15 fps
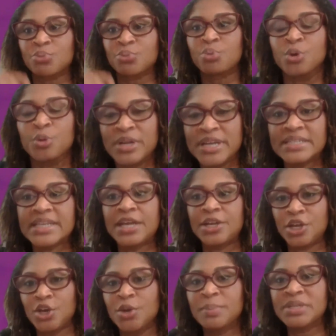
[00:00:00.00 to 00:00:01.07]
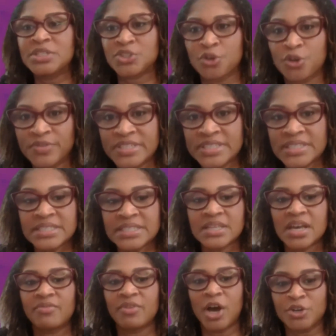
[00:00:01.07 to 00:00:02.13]
is rooted in human services
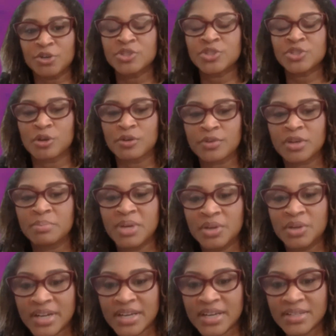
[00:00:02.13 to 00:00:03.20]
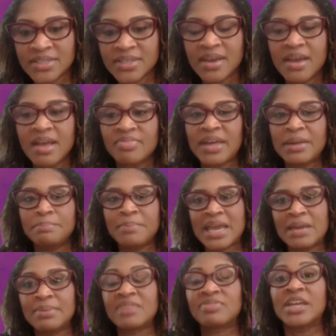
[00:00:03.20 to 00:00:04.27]
of underserved communities, that
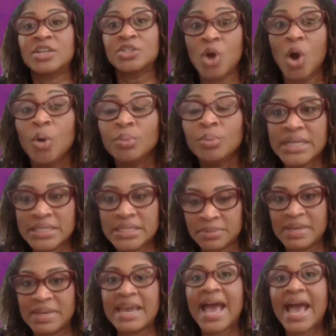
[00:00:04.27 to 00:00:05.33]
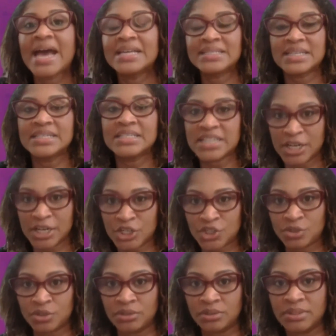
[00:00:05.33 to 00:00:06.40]
maybe they don't need to be as
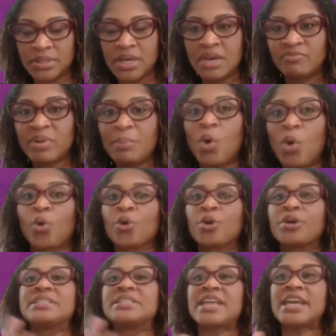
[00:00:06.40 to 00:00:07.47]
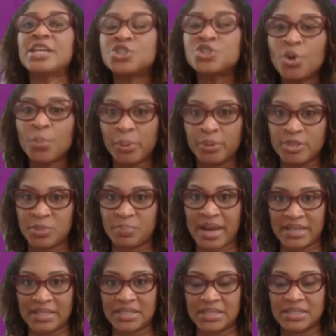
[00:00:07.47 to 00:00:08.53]
intentional from an organizational
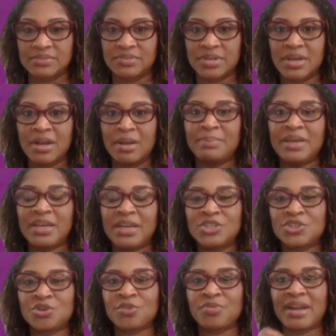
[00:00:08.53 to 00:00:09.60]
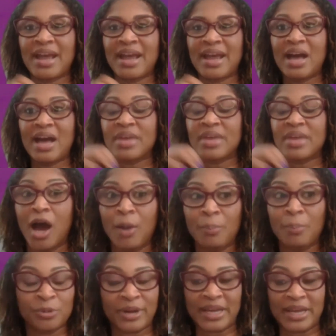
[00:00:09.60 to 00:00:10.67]
perspective, making sure that how they
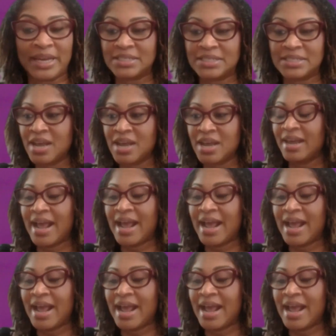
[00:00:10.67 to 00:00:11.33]
operate